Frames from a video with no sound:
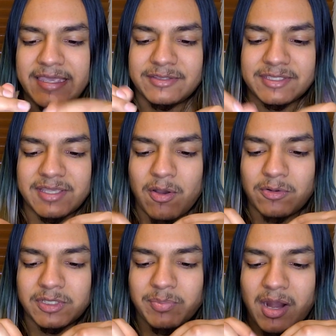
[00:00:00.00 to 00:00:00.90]
Just the
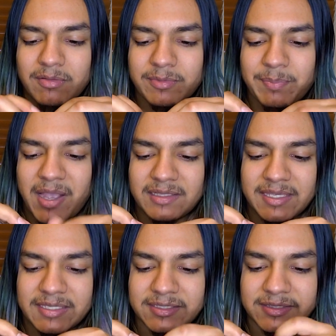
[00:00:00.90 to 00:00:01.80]
only problem with
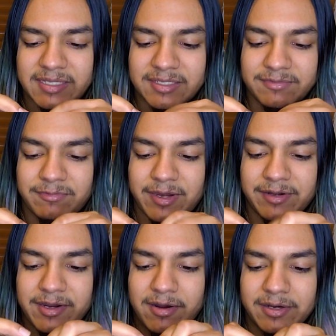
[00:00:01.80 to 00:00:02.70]
polyester is that it's
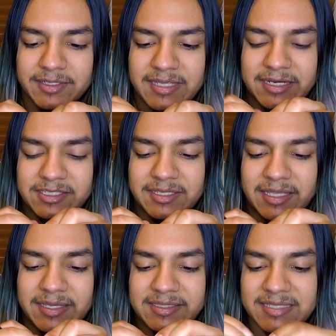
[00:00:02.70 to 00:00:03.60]
very hard to actually get
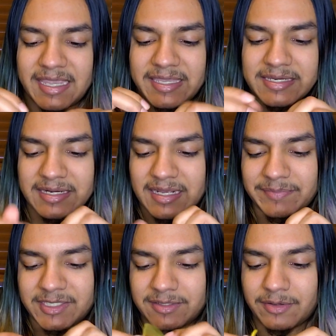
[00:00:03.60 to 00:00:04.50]
like a tight knot
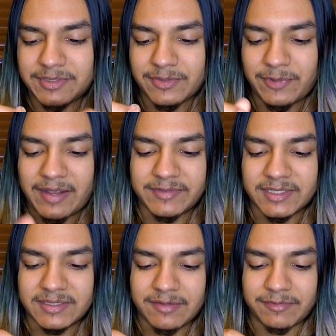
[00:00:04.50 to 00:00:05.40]
because it always unravels
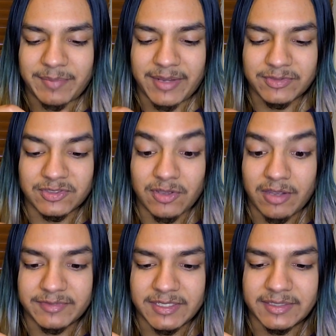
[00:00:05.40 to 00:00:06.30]
itself from how
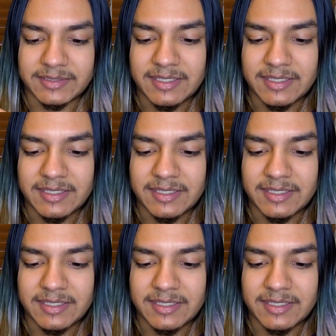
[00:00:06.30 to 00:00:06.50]
soft it is.